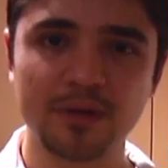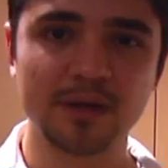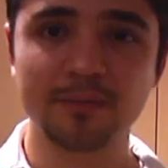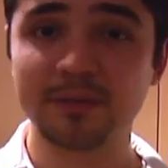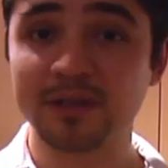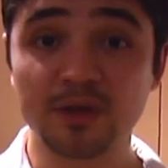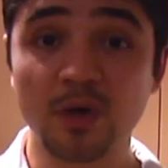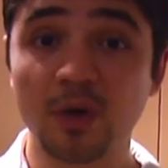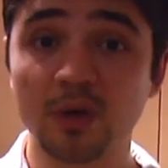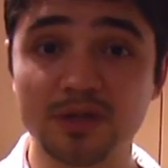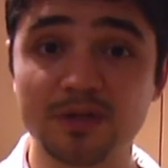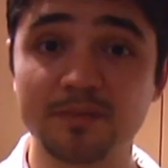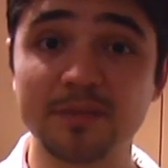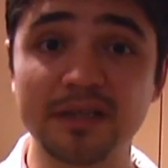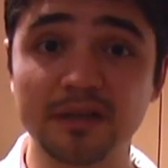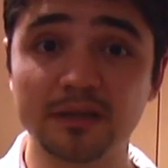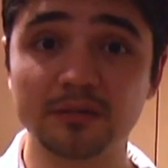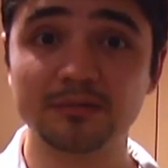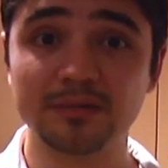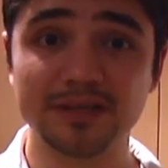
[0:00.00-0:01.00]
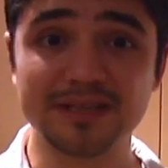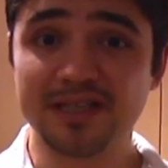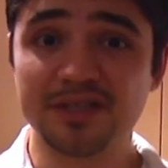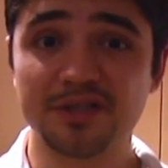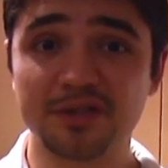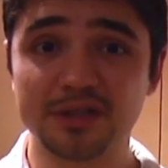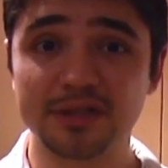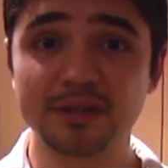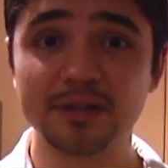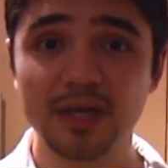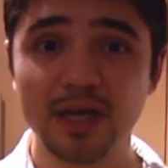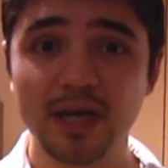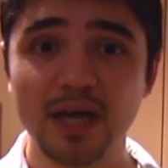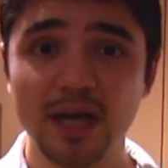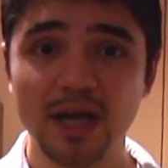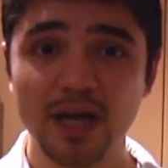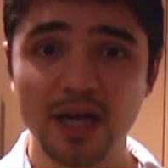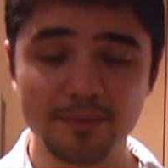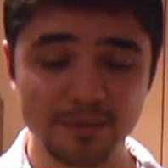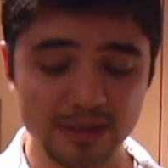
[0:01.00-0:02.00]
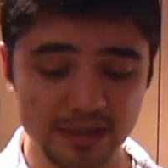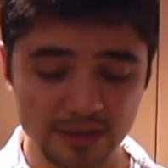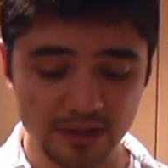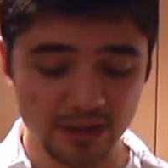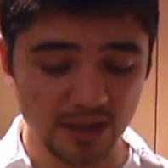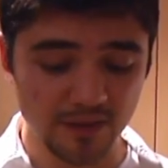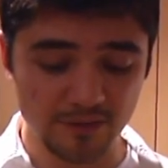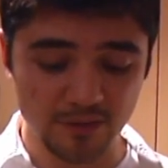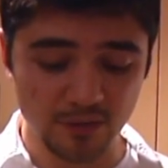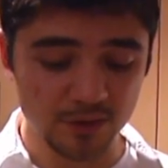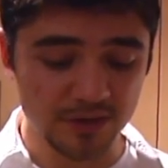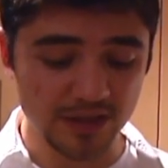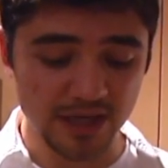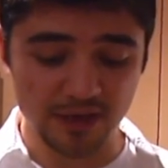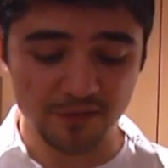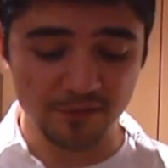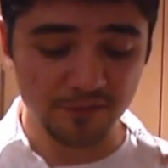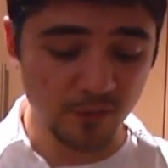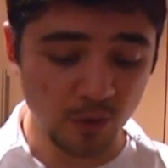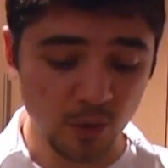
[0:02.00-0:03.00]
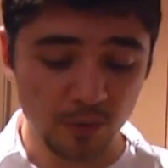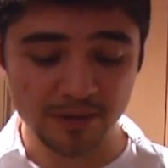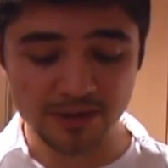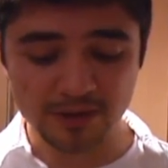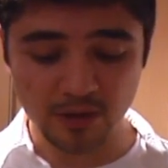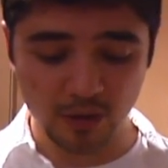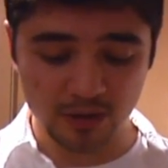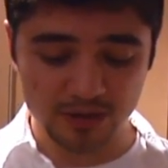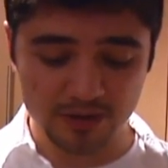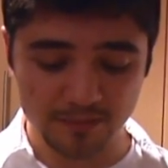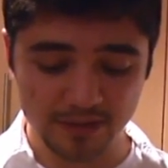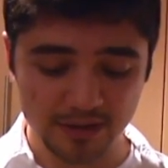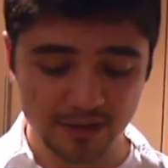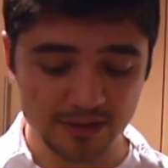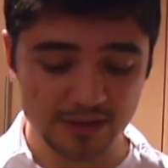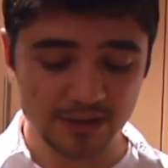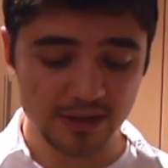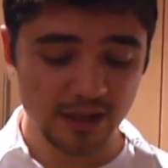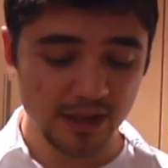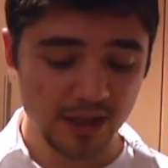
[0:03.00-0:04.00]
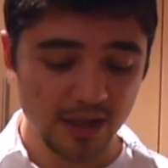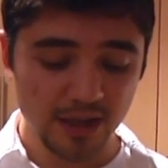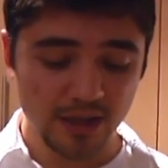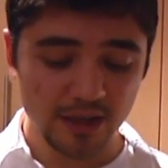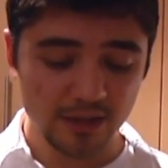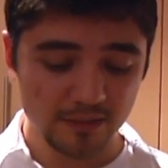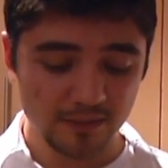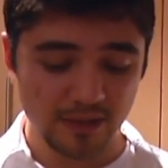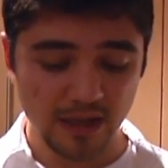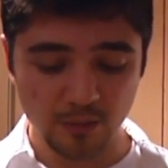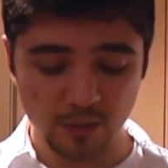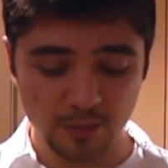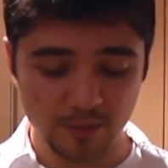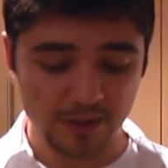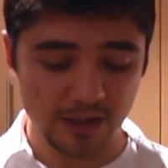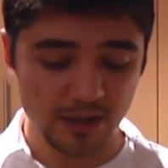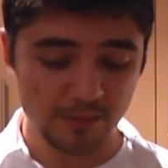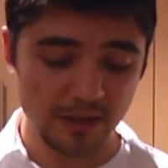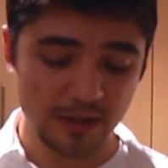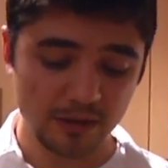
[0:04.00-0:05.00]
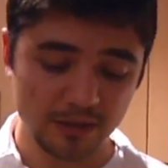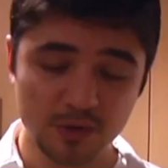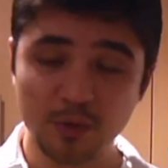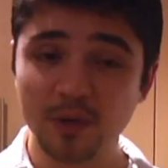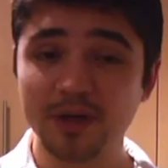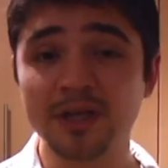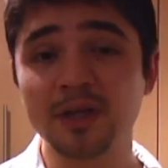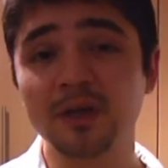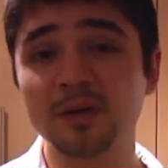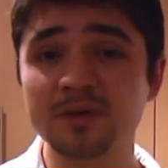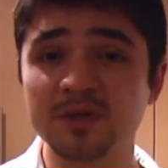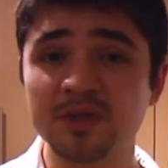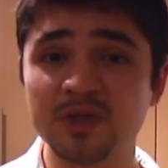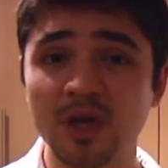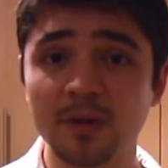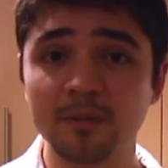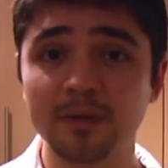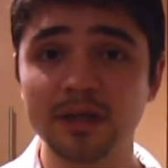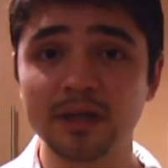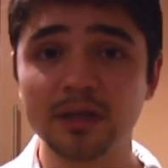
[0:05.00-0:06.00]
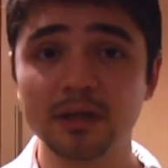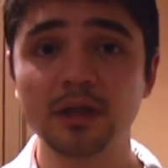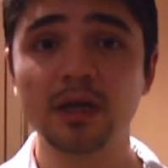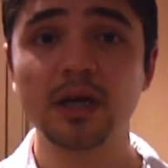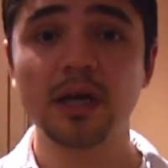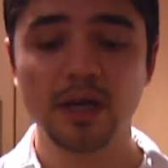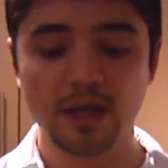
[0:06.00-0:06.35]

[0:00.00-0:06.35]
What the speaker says: than a McDonald's meal, essentially. I mean, if you take 4 McDonald's meals, that would be about 20 euros in Germany.